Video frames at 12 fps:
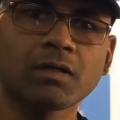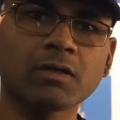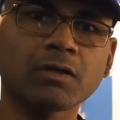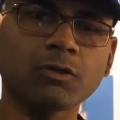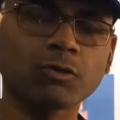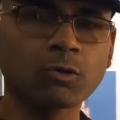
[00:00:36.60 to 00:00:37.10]

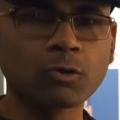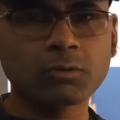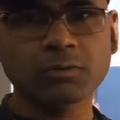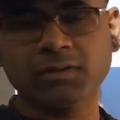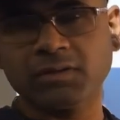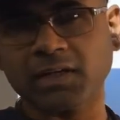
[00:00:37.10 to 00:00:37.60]
You
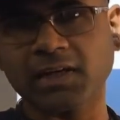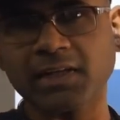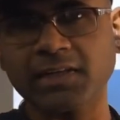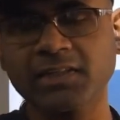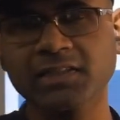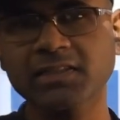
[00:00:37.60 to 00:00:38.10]
know, the
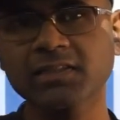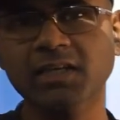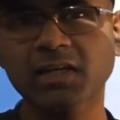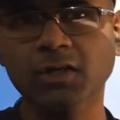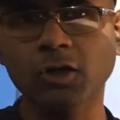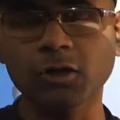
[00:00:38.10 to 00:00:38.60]
conditions
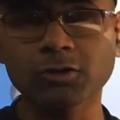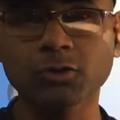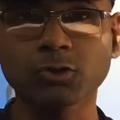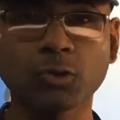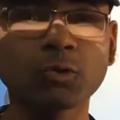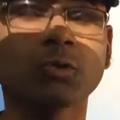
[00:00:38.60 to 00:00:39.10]
are not
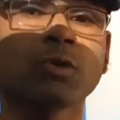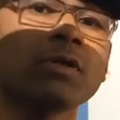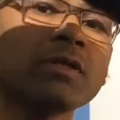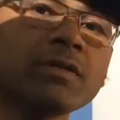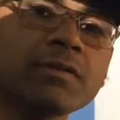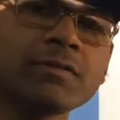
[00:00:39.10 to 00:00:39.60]
so
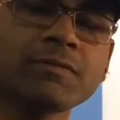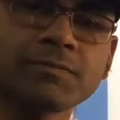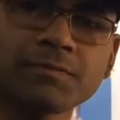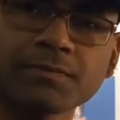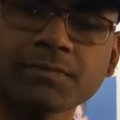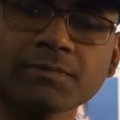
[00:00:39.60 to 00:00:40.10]

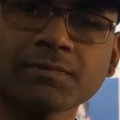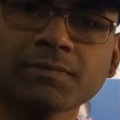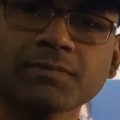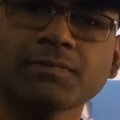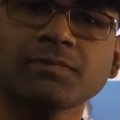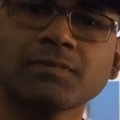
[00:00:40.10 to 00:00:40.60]
good
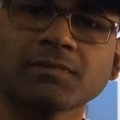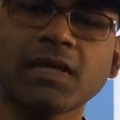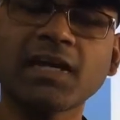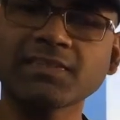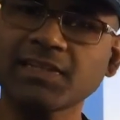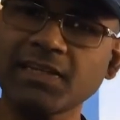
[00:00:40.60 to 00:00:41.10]

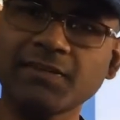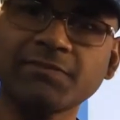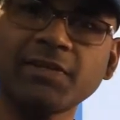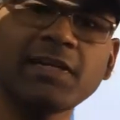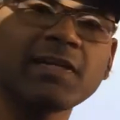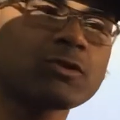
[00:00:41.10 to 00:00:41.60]
as
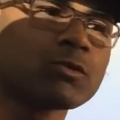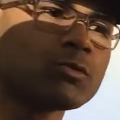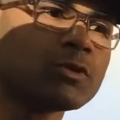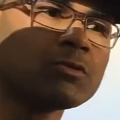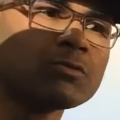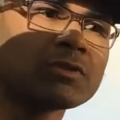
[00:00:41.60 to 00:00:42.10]
every day through
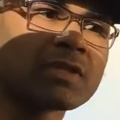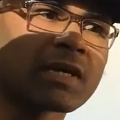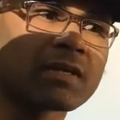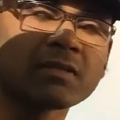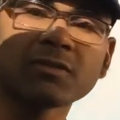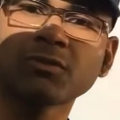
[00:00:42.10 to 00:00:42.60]
news
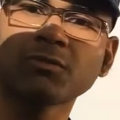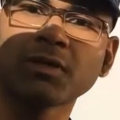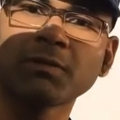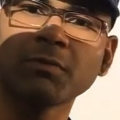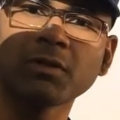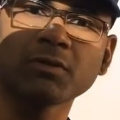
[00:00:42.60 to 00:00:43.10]
channels you could
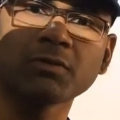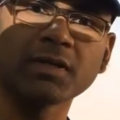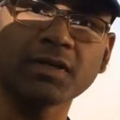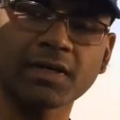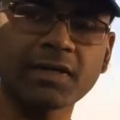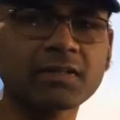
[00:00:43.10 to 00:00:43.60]
able to
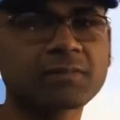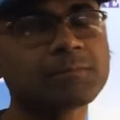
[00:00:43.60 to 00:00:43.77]
hear it.